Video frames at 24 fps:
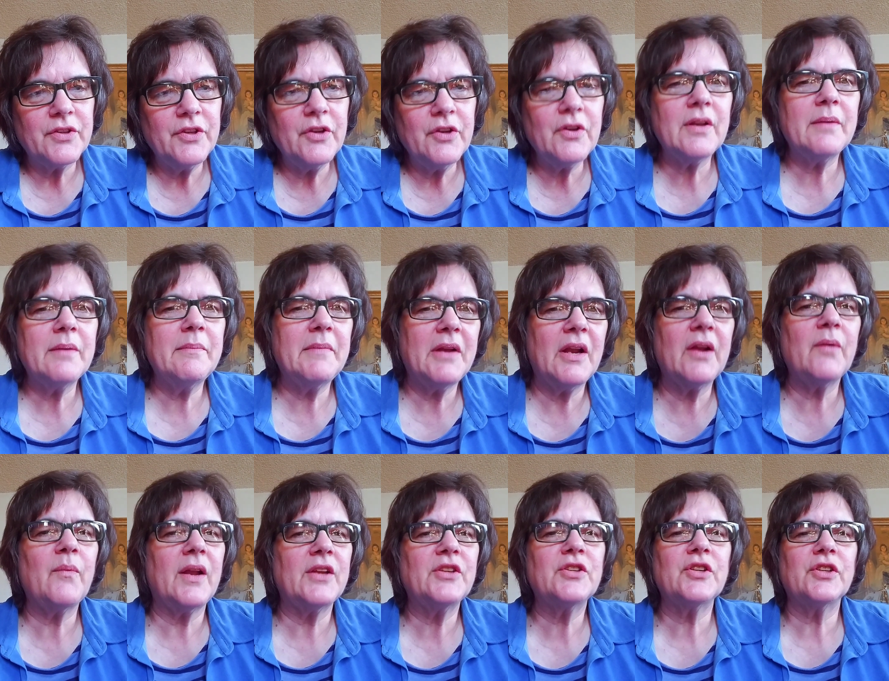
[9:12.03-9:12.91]
You can marry
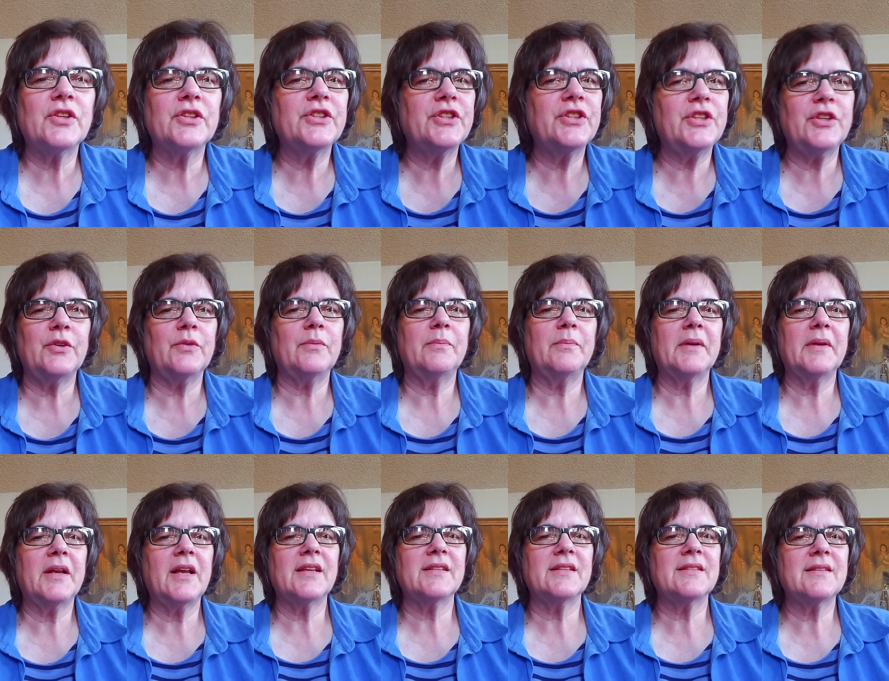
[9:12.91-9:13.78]
Rachel too,"
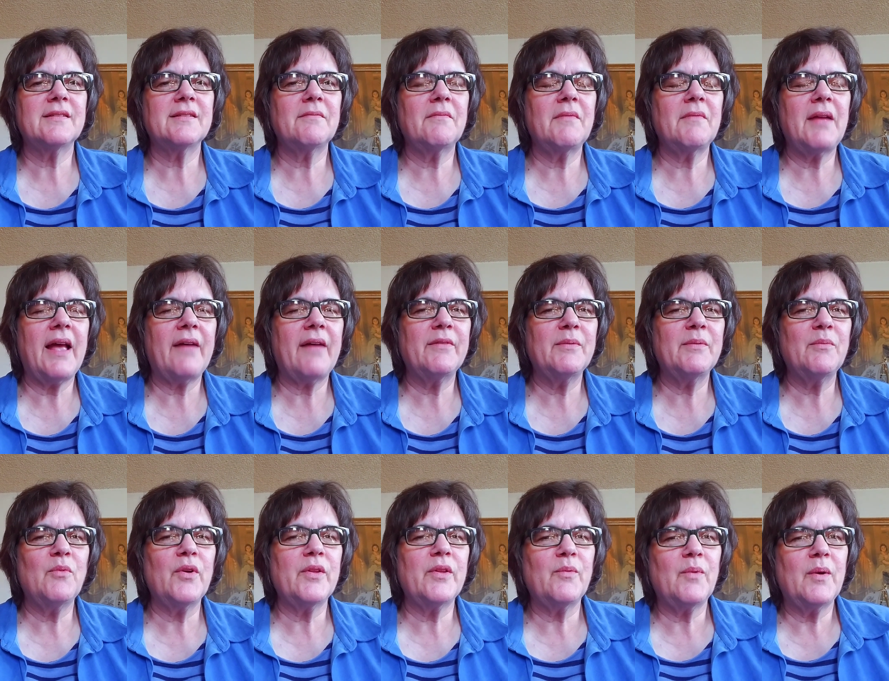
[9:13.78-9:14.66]
because having
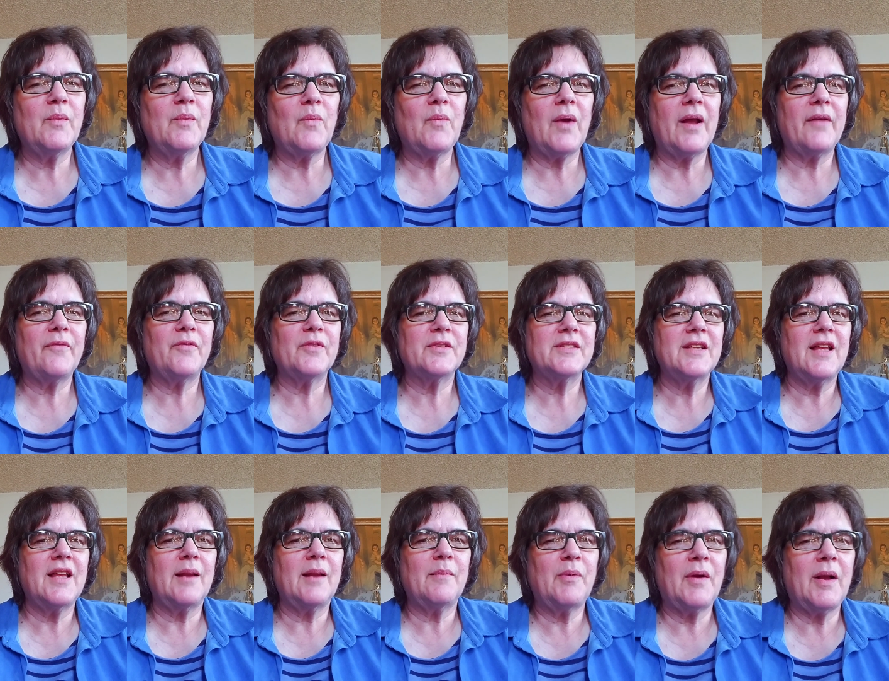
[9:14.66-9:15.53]
more than one wife was
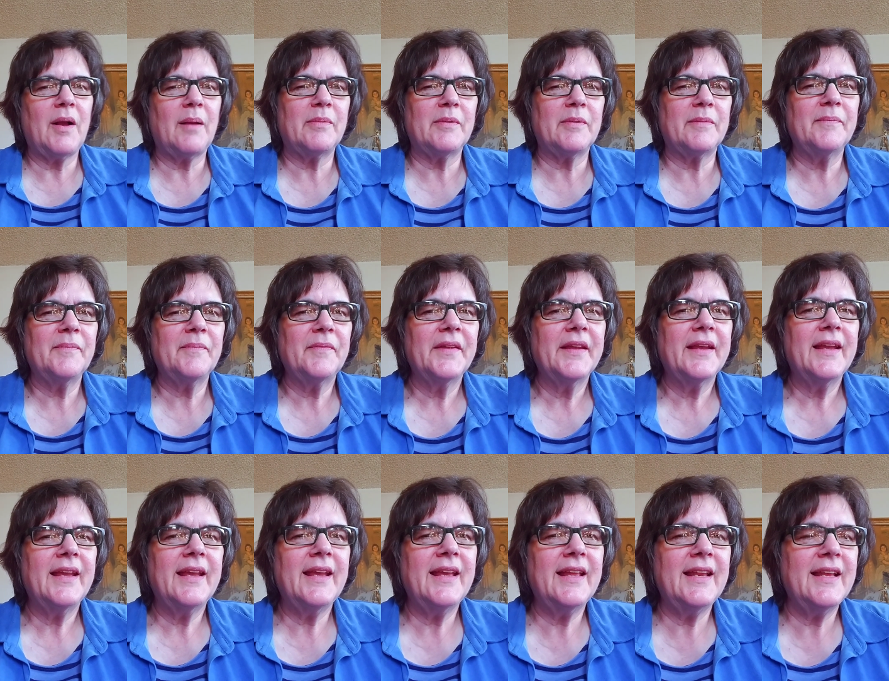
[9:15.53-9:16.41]
not a problem
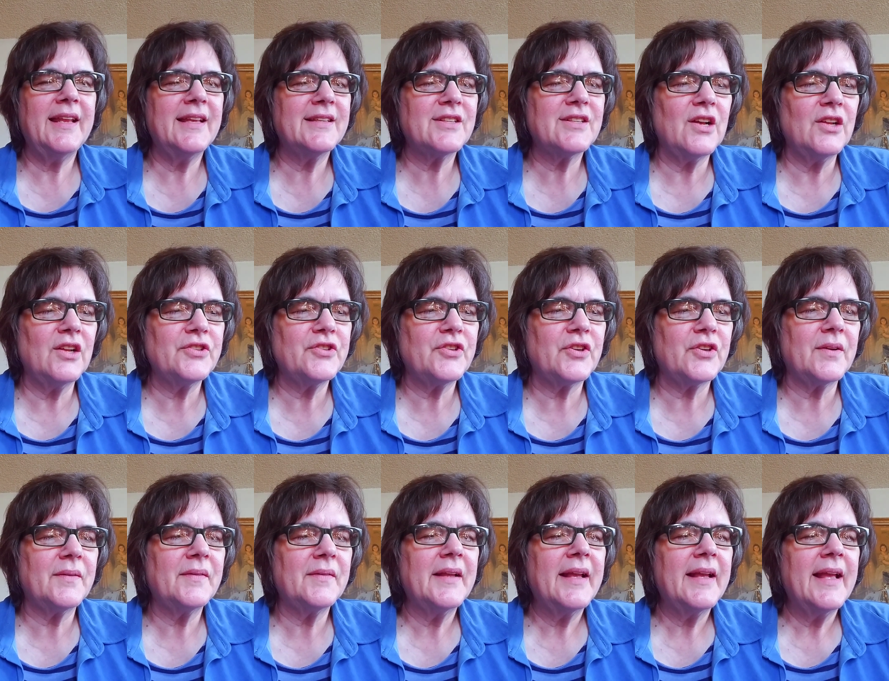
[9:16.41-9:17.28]
in his
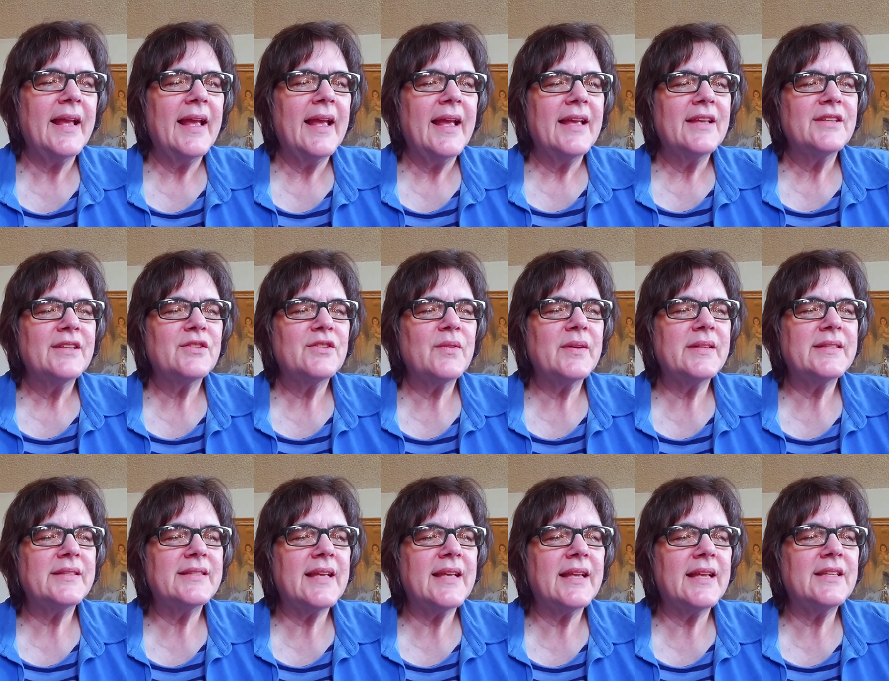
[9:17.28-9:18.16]
culture. So he
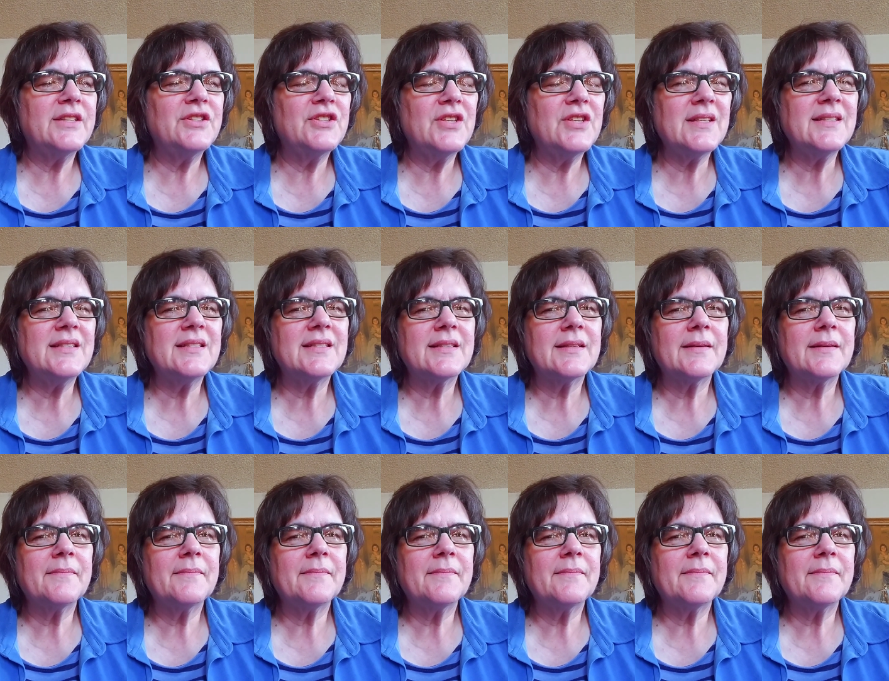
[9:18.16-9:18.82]
said, "Just